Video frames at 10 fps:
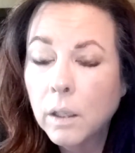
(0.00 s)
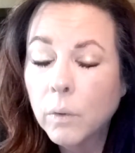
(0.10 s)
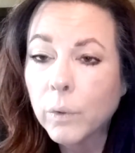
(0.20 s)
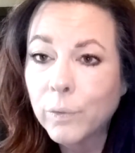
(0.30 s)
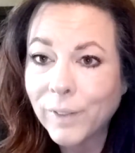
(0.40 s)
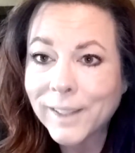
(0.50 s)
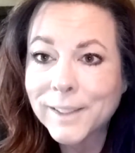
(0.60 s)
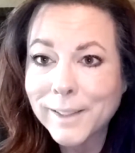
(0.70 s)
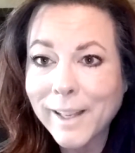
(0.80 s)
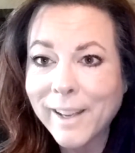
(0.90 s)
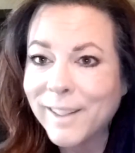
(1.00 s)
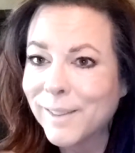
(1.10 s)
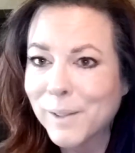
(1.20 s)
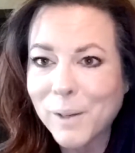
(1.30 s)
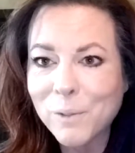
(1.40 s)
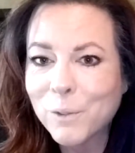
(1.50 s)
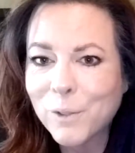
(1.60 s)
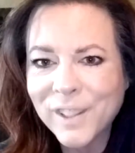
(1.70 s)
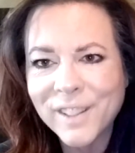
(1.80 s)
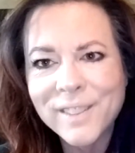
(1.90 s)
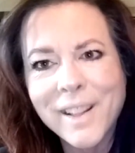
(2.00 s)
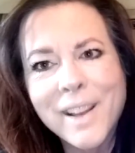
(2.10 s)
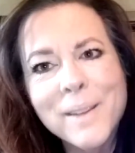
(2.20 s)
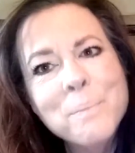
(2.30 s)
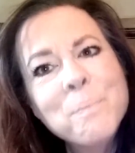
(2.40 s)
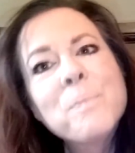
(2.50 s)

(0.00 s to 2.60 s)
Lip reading: reflects light. Never forget that.